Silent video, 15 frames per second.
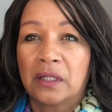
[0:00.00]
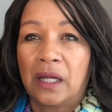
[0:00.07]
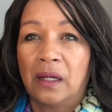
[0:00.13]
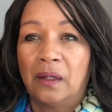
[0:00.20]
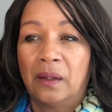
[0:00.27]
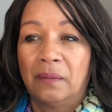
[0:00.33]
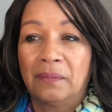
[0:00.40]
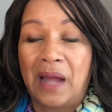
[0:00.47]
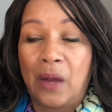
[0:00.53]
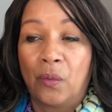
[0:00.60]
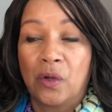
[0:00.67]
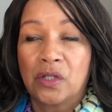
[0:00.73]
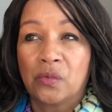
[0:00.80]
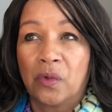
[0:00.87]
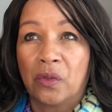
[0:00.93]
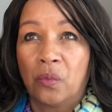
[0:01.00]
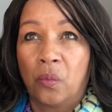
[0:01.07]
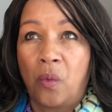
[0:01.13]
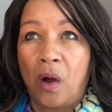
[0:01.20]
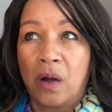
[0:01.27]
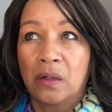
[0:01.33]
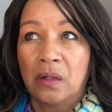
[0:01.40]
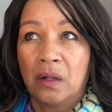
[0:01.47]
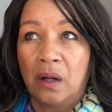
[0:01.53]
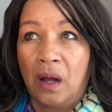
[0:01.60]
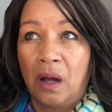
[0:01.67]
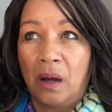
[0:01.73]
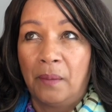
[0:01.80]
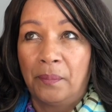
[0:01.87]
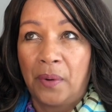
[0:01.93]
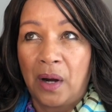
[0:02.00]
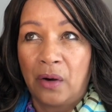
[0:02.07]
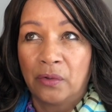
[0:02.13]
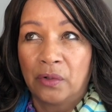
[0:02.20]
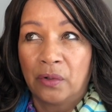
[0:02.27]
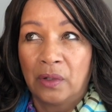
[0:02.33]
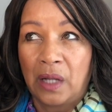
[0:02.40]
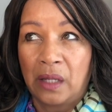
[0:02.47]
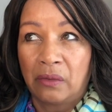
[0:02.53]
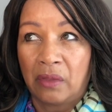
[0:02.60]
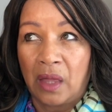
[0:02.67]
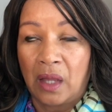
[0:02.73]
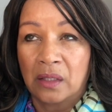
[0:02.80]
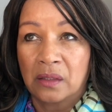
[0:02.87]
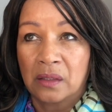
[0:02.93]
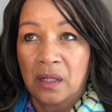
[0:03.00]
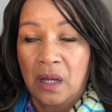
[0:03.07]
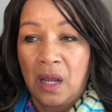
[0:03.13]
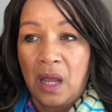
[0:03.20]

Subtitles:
I was with one partner like that,